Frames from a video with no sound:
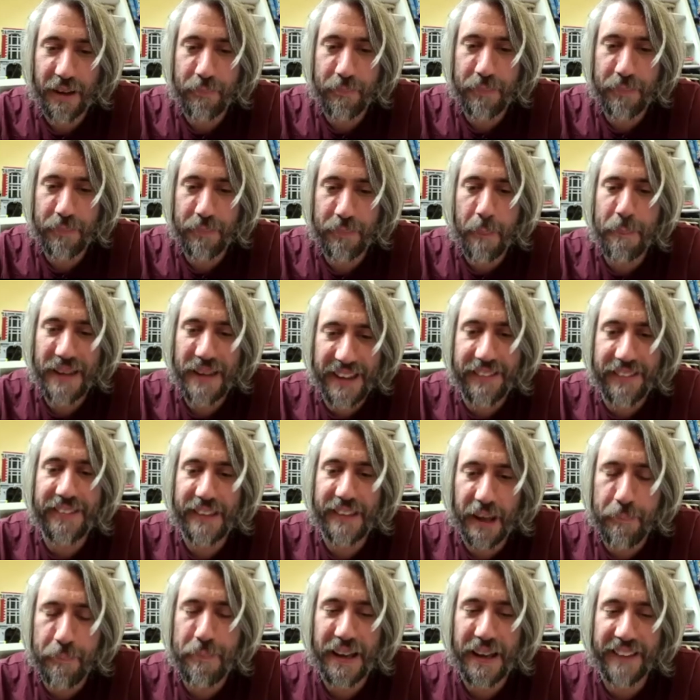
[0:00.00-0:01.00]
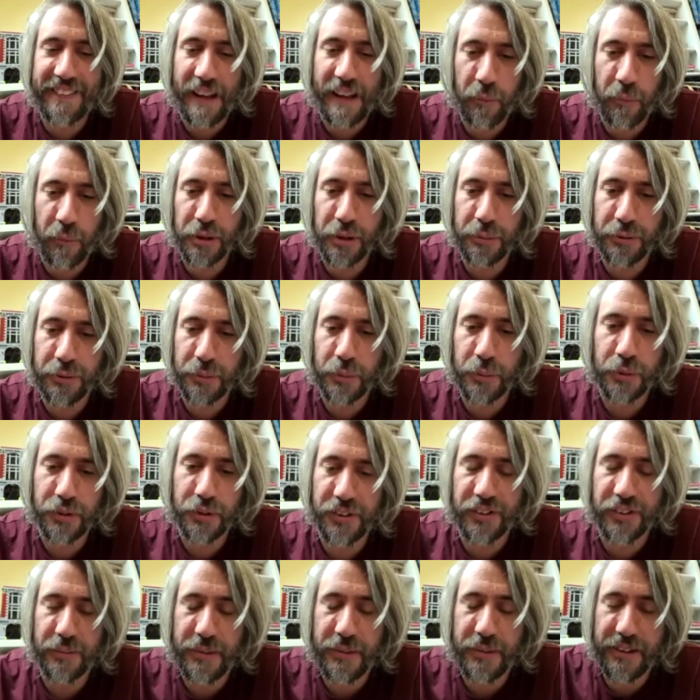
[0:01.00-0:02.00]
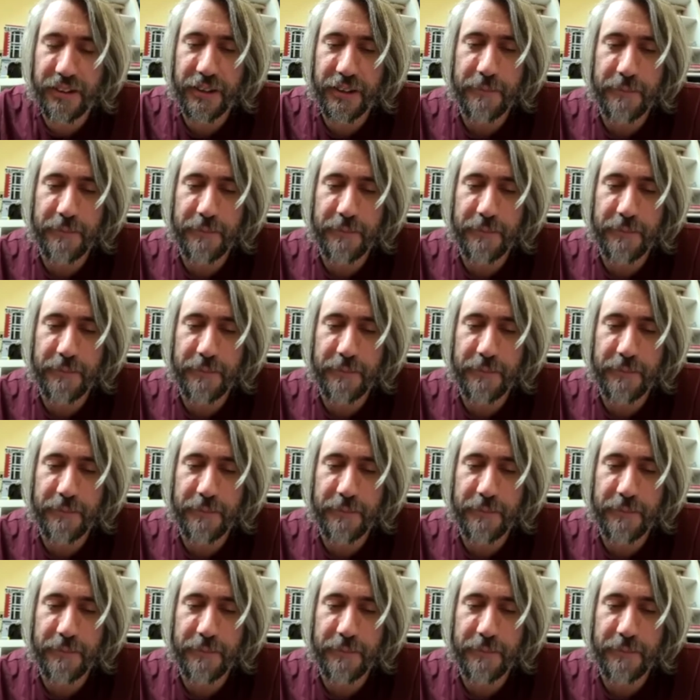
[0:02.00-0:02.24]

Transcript: I pin I pegged that one up as autism, I think.